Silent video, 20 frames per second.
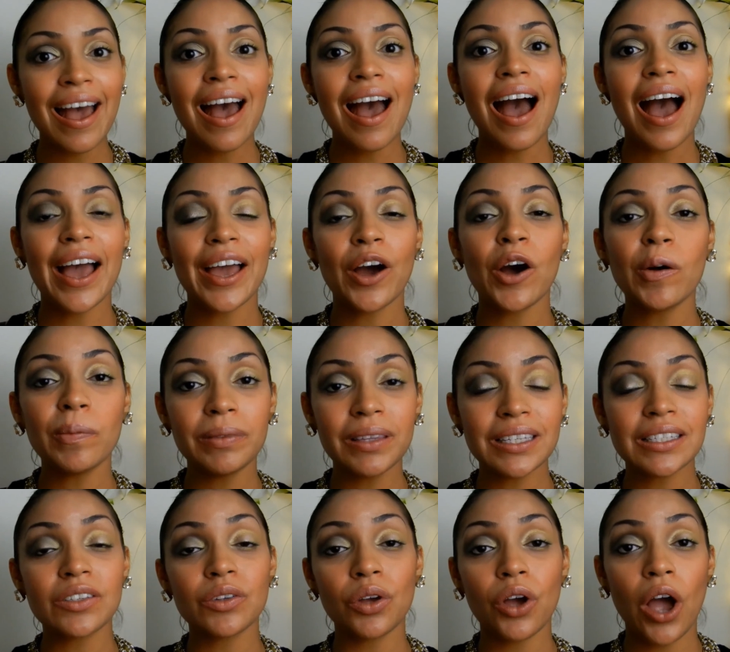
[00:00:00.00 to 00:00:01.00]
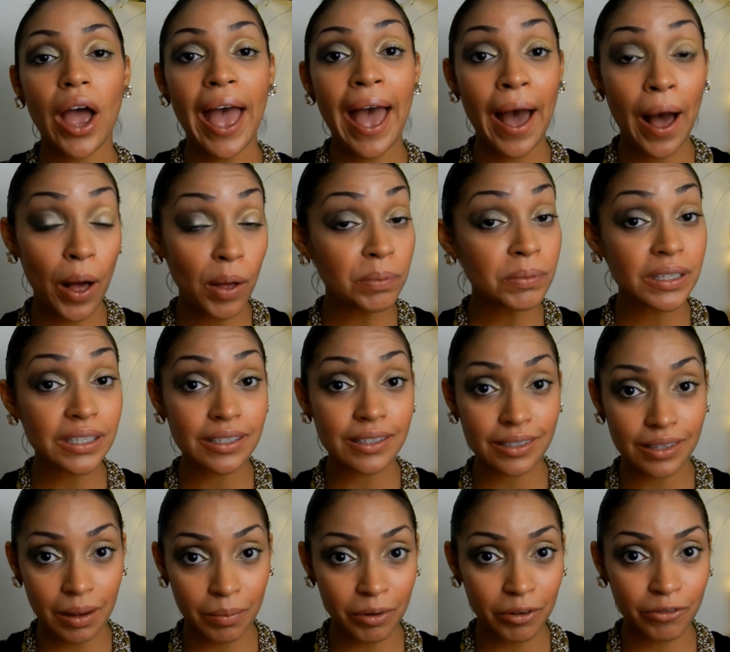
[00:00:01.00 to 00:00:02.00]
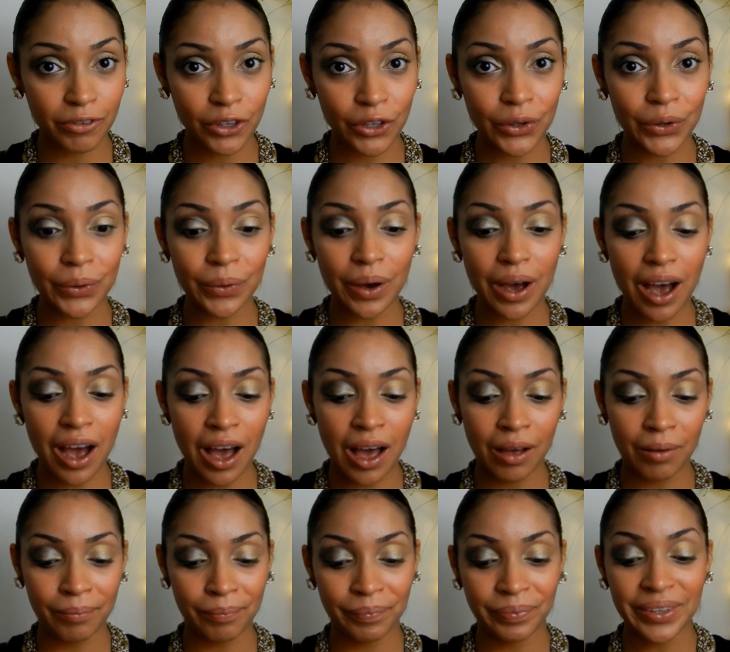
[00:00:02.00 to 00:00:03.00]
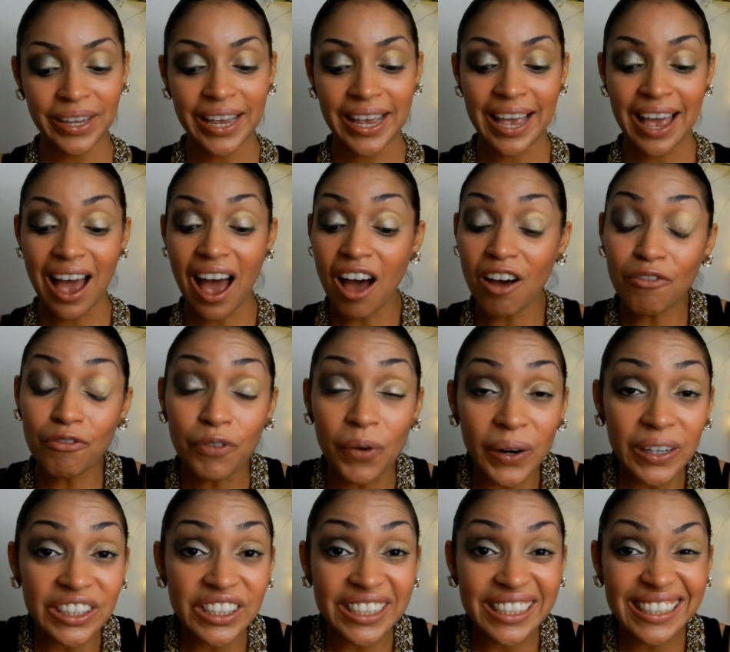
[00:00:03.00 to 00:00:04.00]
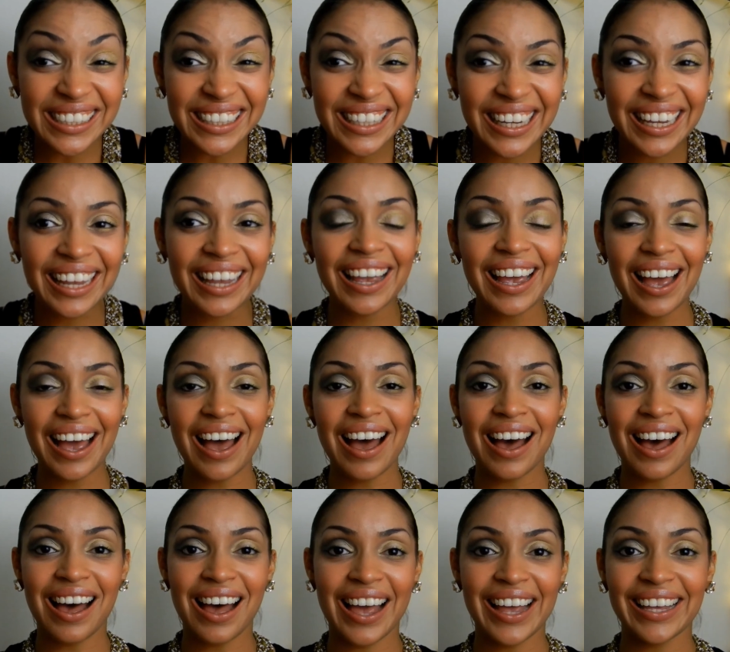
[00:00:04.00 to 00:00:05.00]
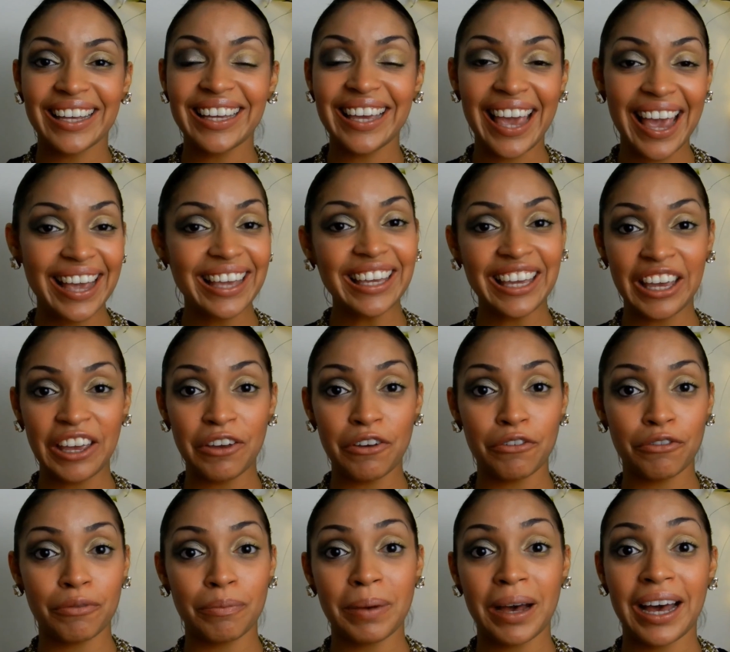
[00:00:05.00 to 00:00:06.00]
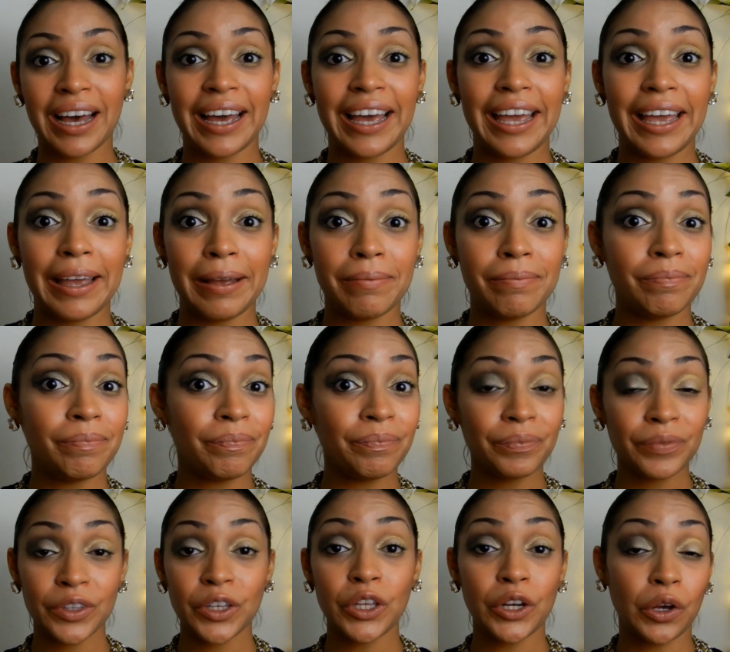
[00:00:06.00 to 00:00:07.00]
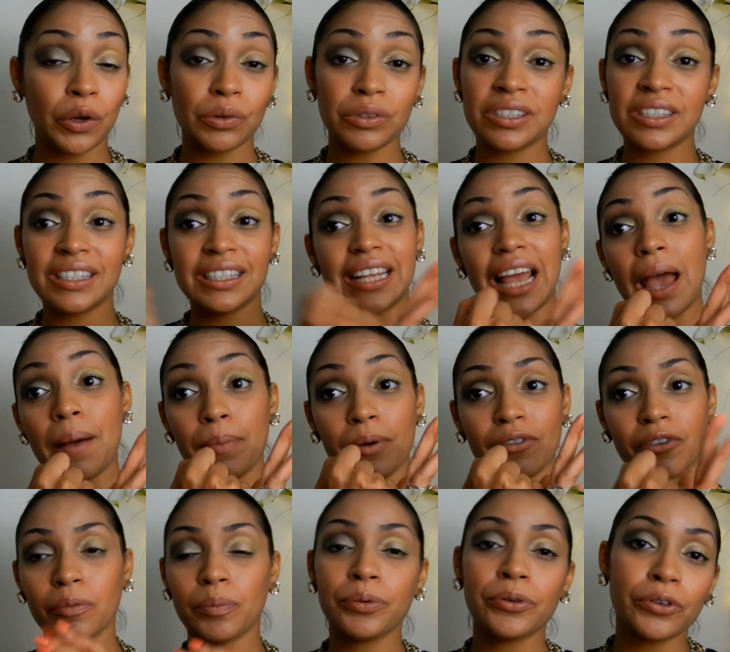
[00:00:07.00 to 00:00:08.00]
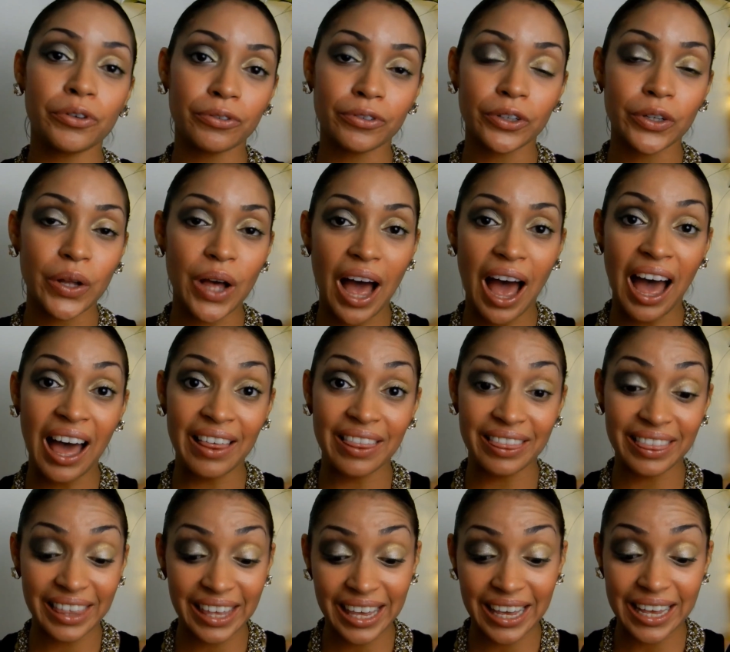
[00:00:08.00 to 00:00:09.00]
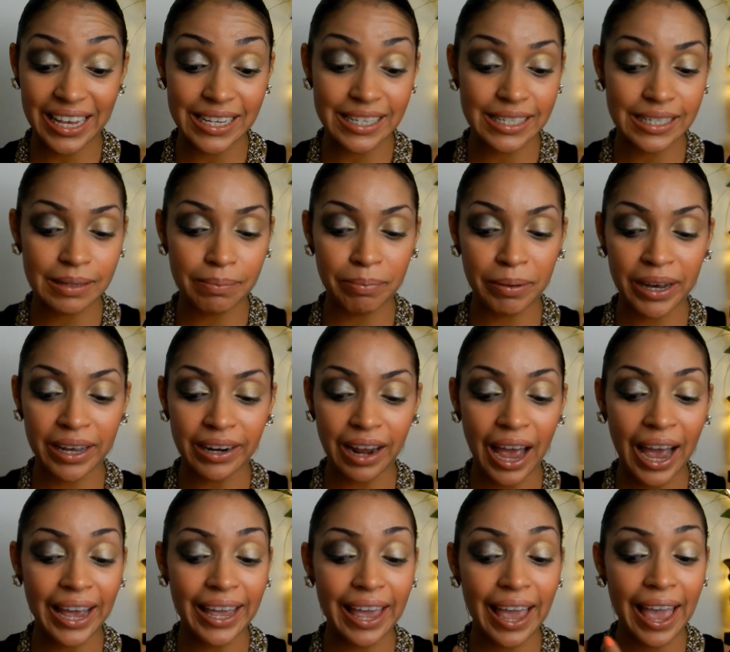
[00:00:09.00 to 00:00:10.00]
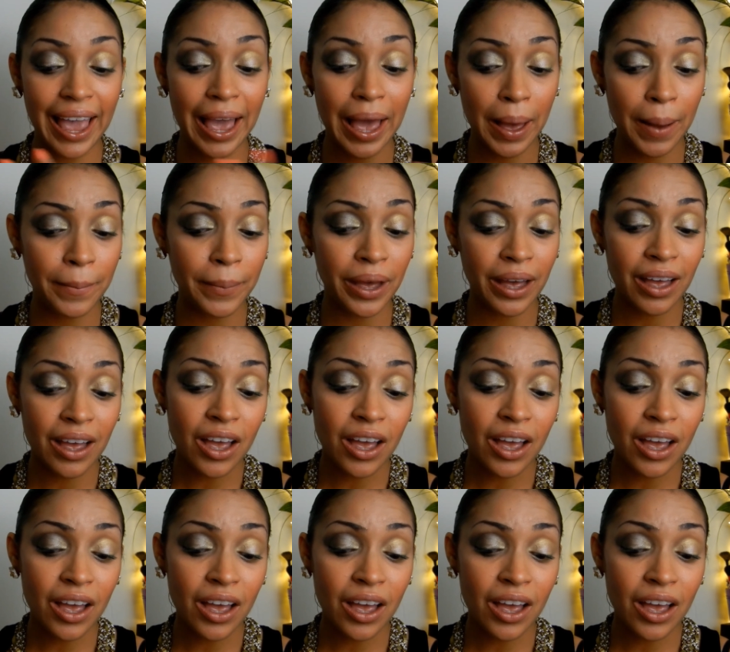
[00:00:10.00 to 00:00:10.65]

I hope this helped some of you. Unfortunately, I can't give my, stamp of approval on these, but I am